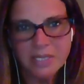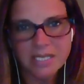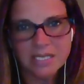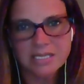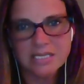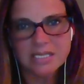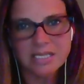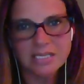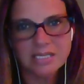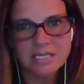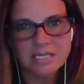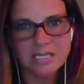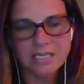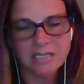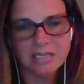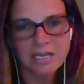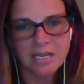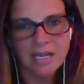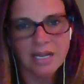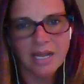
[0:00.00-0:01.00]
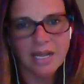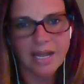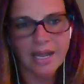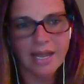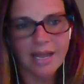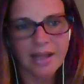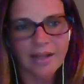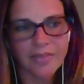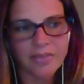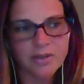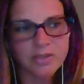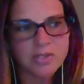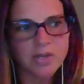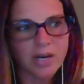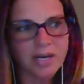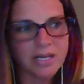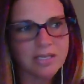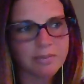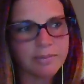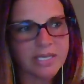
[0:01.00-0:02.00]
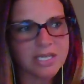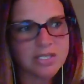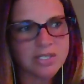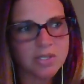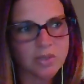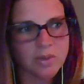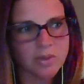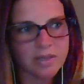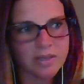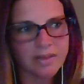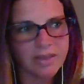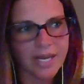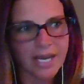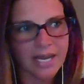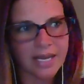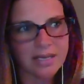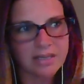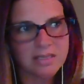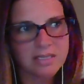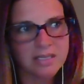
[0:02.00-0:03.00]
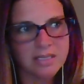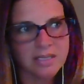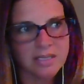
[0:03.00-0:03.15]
consistent, and they're trying to make sure that,